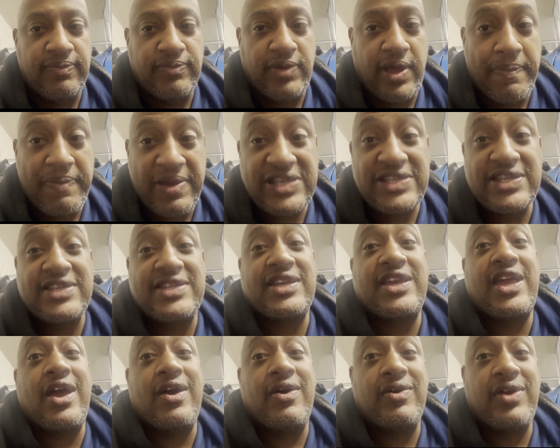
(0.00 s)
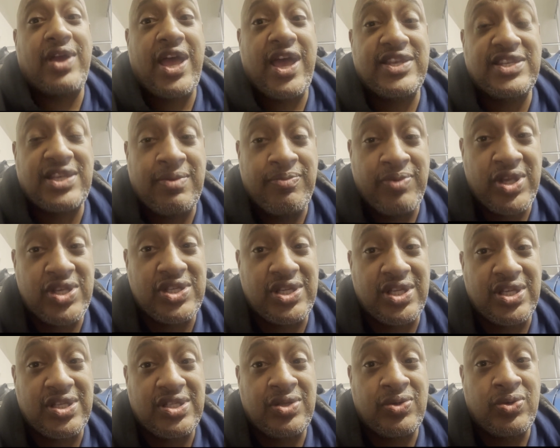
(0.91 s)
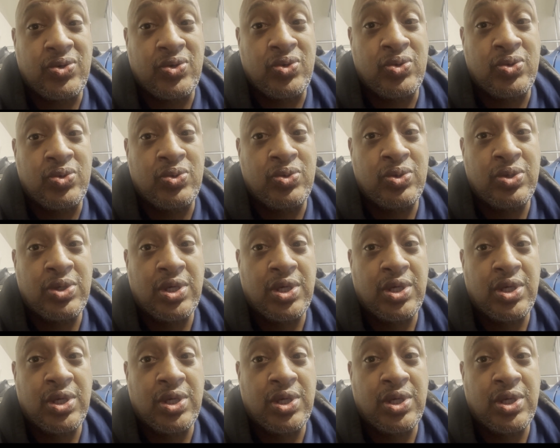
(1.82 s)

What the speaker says: business account, has a business who